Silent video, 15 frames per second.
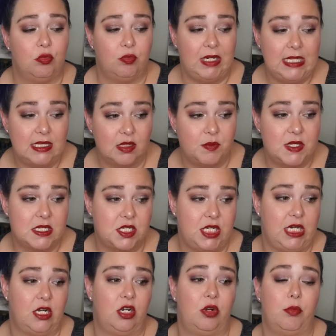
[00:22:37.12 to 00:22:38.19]
read them this
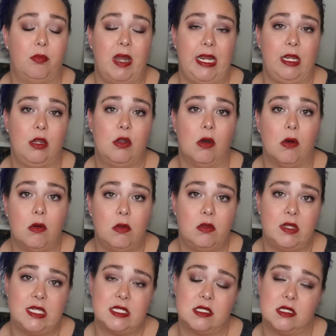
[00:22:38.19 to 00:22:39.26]
year. My
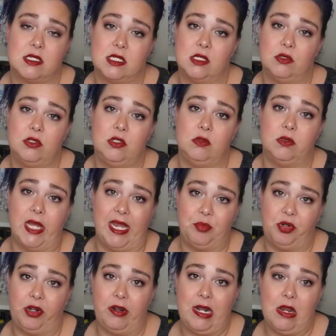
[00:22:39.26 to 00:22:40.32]
goal is to still do
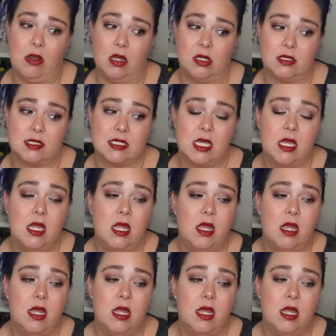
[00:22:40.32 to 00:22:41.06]
library hauls